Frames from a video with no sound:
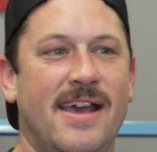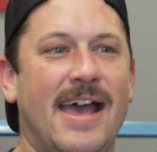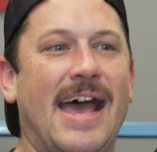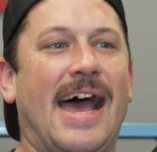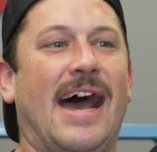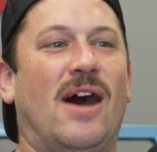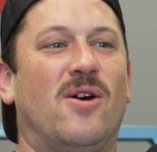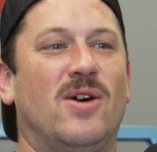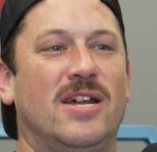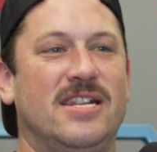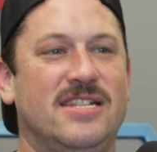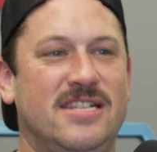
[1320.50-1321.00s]

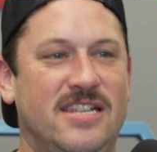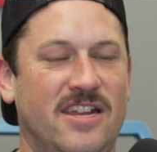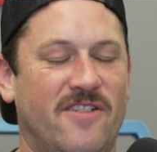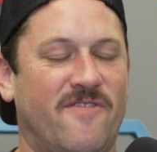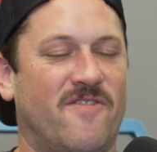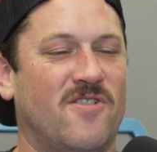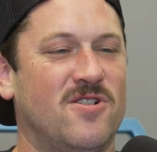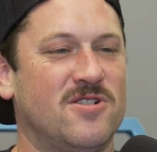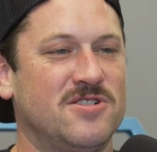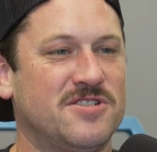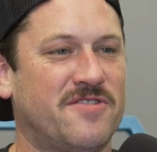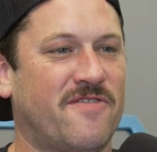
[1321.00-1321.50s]
how it
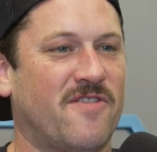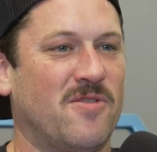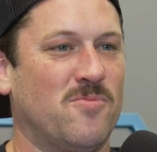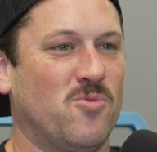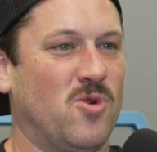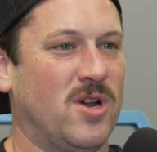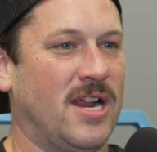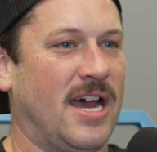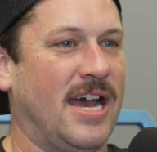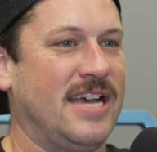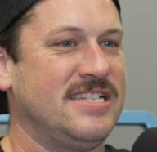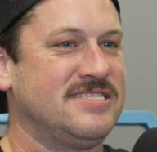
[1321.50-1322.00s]
differs from
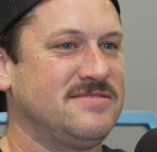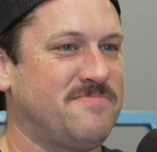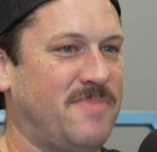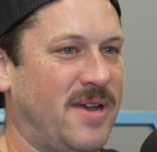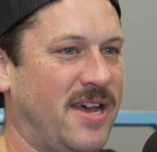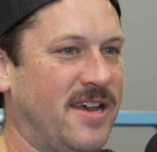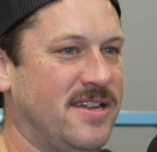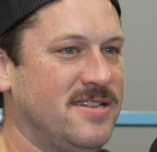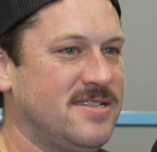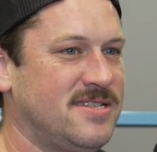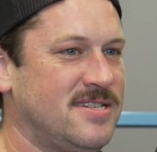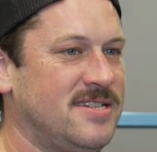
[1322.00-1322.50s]
what I
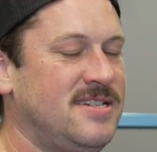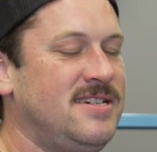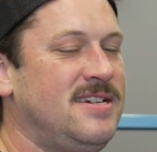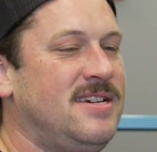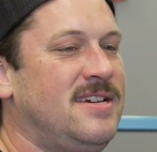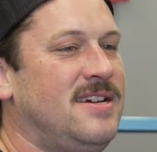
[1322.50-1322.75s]
spent.